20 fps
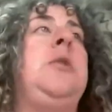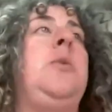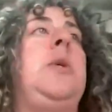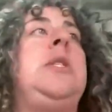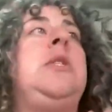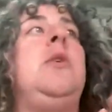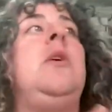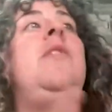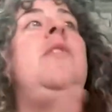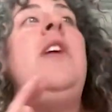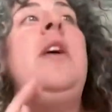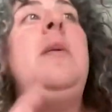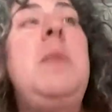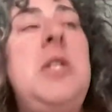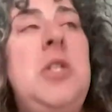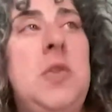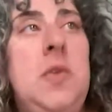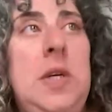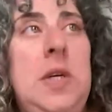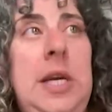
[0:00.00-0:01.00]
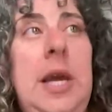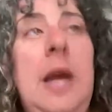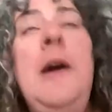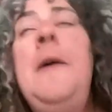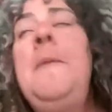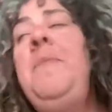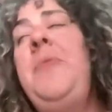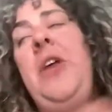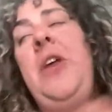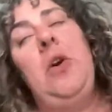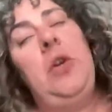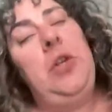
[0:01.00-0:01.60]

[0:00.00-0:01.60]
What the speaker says: what sort of imagery they're